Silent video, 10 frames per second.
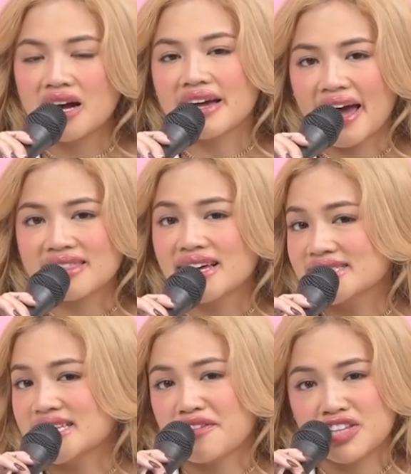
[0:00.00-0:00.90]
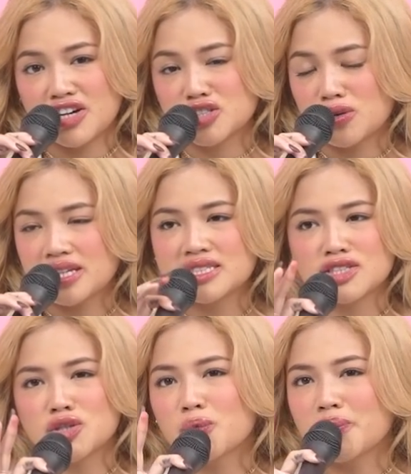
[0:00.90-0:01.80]
Again, at 7 years old, it's
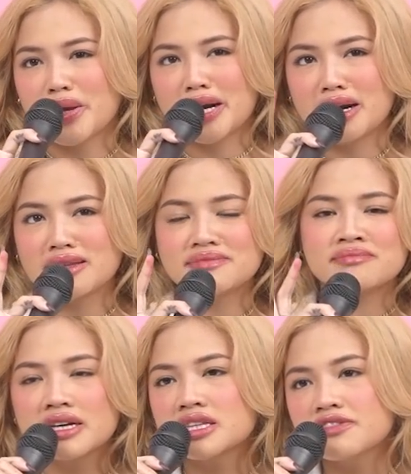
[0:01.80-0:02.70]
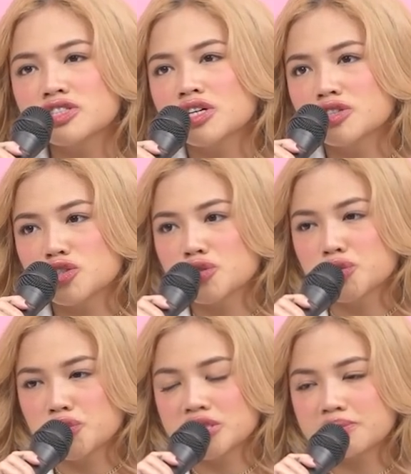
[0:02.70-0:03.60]
such a weird... He didn't even
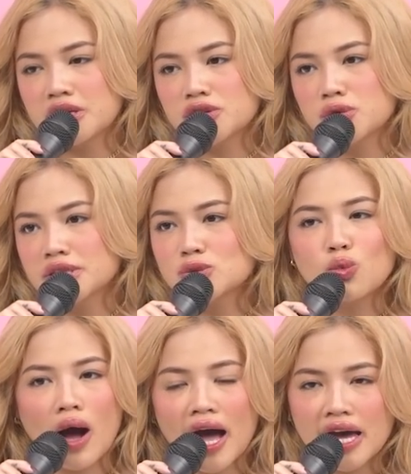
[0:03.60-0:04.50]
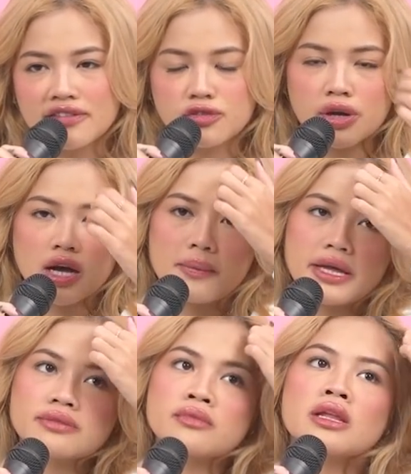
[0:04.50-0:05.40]
introduce me to his wife growing up,
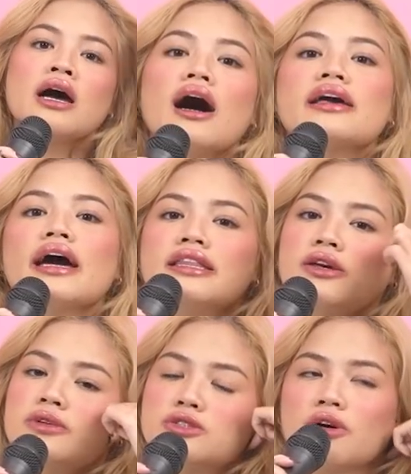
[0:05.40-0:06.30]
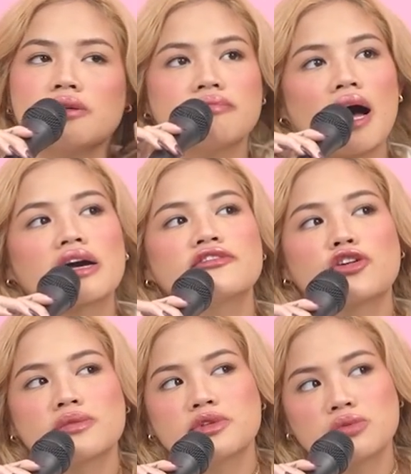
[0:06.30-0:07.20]
and again, he was going back and
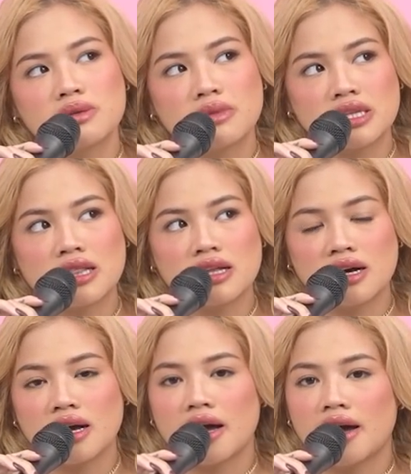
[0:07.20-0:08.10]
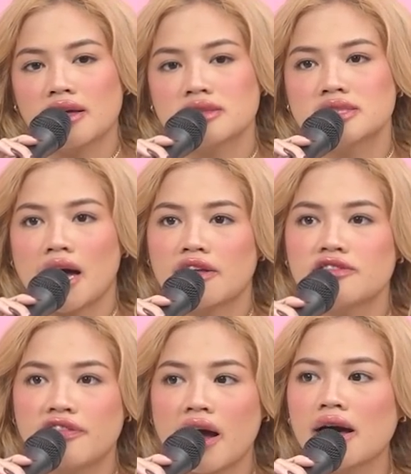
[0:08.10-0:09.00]
forth between Manila and
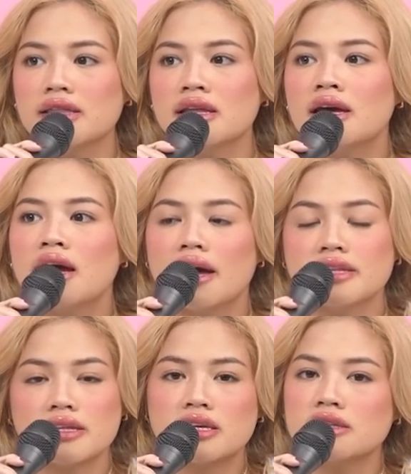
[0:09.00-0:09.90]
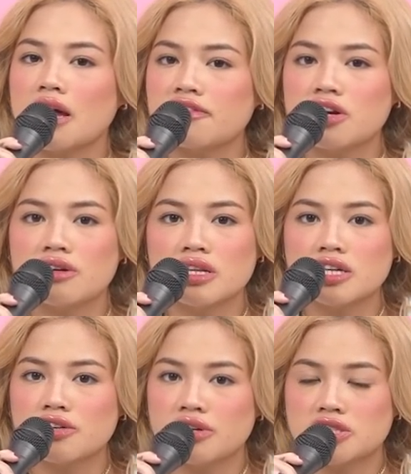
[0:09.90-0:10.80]
San Fran, and yet he never
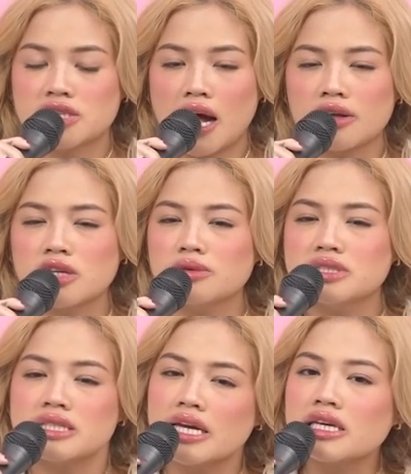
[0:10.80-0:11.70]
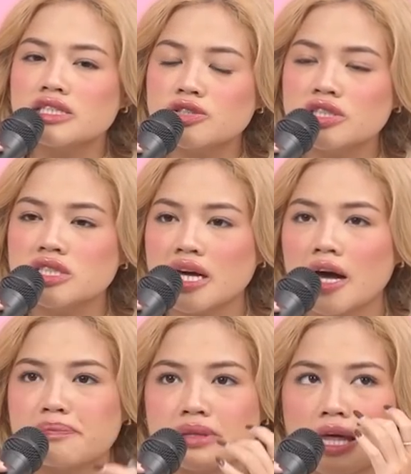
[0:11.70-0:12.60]
really reached out. He would say he's reaching
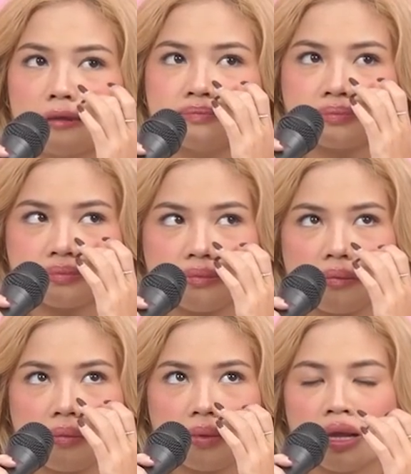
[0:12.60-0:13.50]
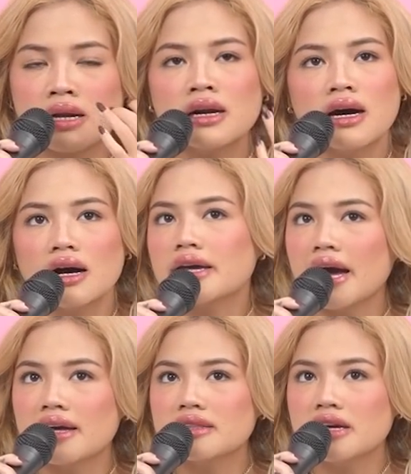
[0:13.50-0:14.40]
out, but then,
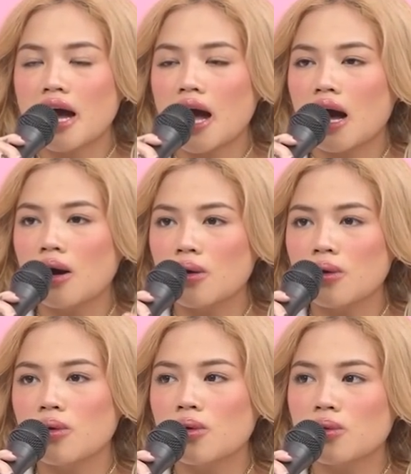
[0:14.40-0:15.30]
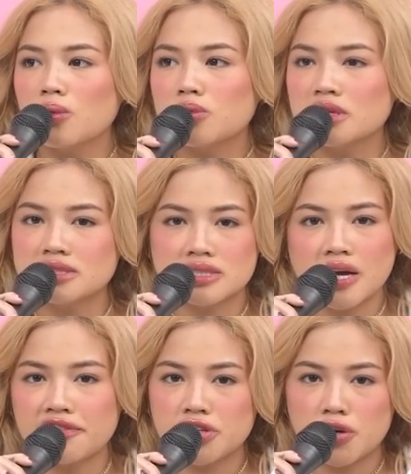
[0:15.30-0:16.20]
again, how does a
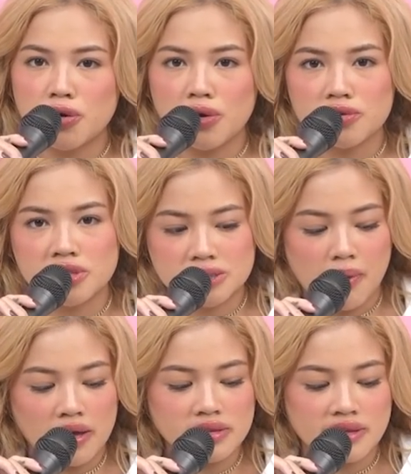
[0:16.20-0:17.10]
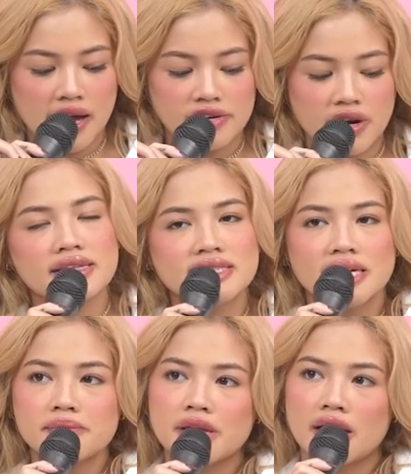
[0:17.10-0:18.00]
7-year-old respond to that? That
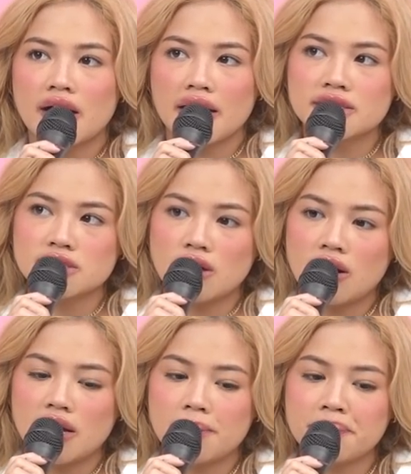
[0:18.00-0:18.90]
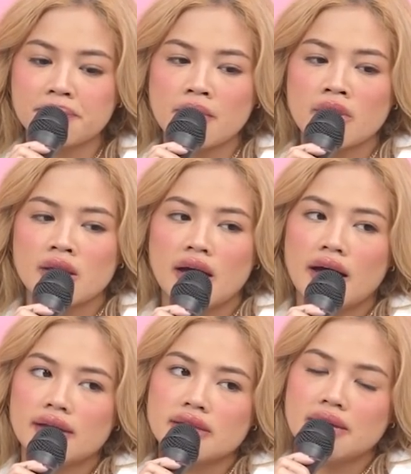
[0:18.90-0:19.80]
same year, I saw him
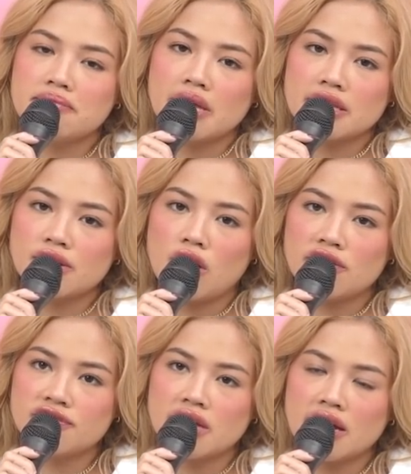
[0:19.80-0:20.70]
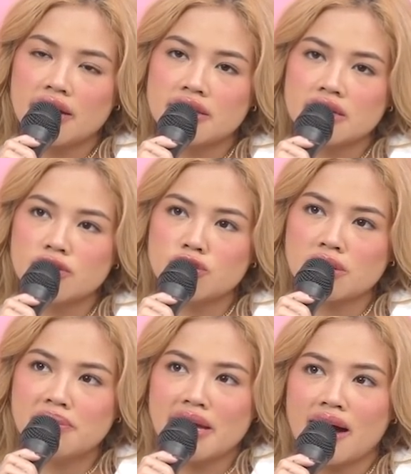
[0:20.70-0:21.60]
at a mini golf day. I think he
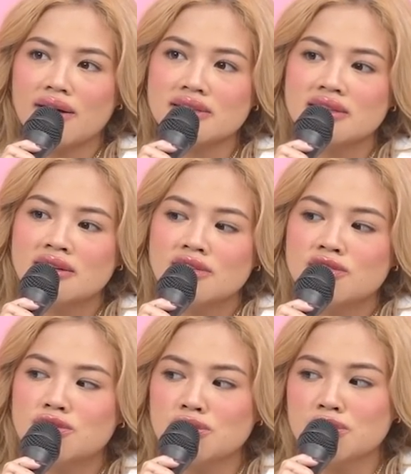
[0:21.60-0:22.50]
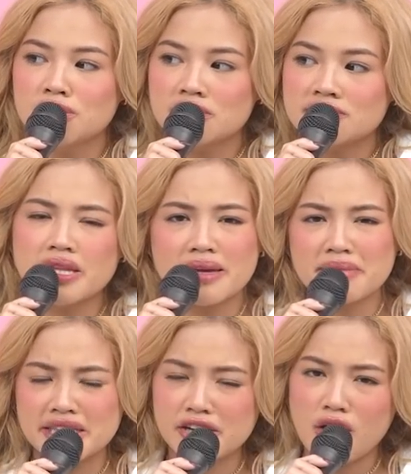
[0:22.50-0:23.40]
took me out to play
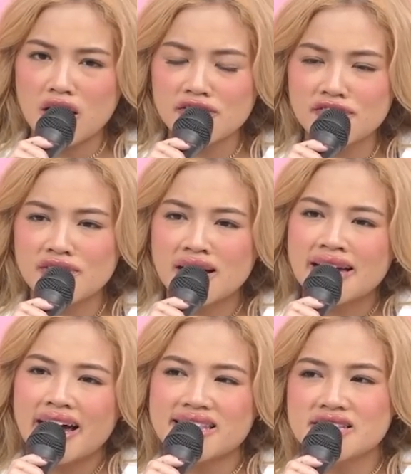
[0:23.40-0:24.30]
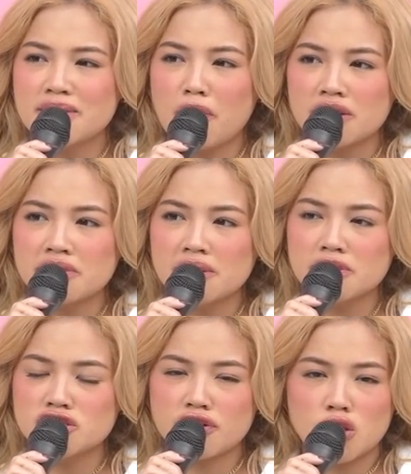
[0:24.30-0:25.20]
mini golf, and then he bought me a
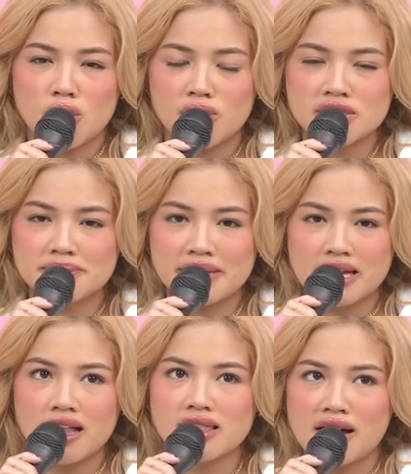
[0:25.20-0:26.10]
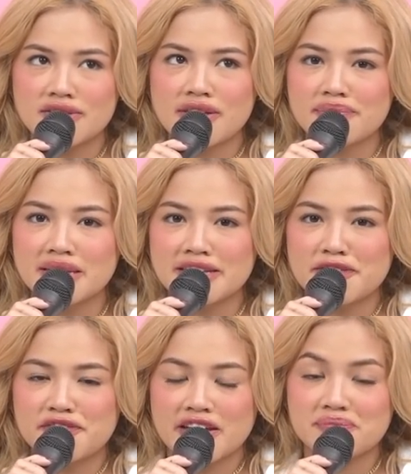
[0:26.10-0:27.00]
bunch of clothes, but a lot of them
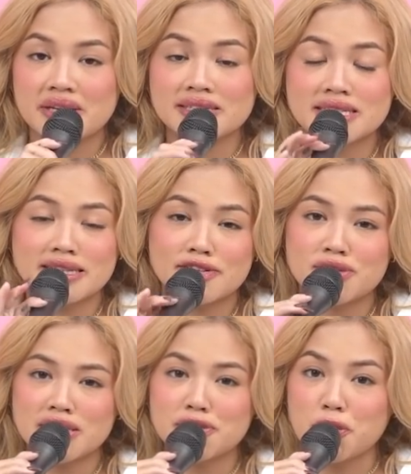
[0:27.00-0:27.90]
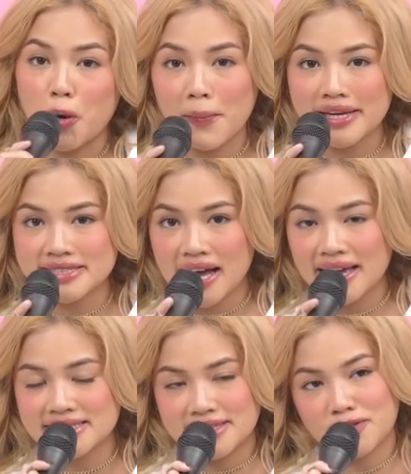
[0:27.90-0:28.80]
didn't fit because he didn't really know my
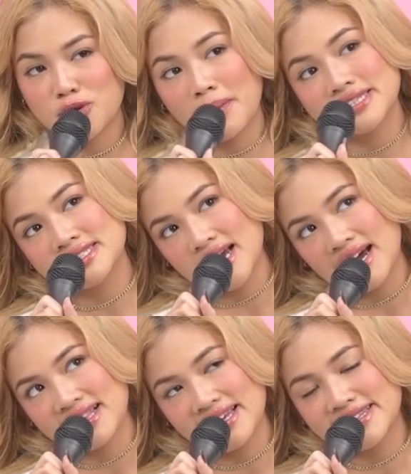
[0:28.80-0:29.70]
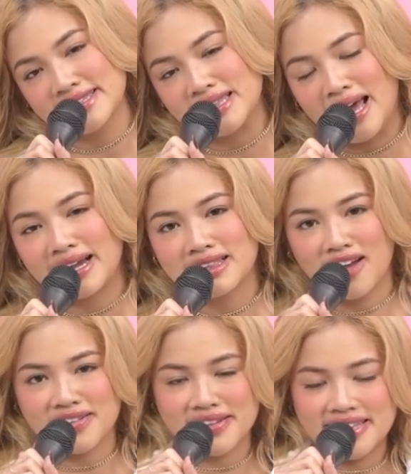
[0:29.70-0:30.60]
size, he didn't know my style. I didn't like a
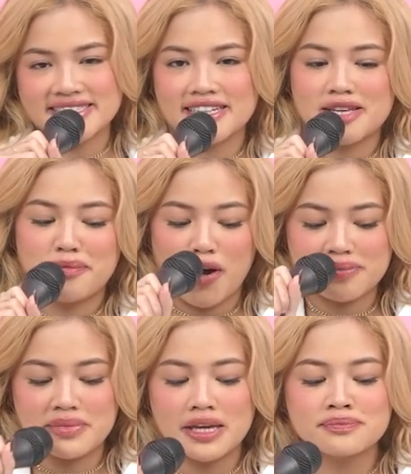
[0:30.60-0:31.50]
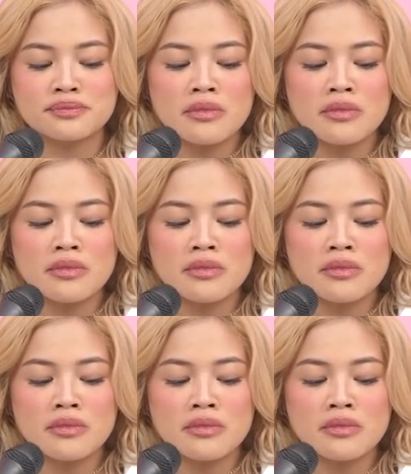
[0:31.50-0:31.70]
lot of the things that he brought me.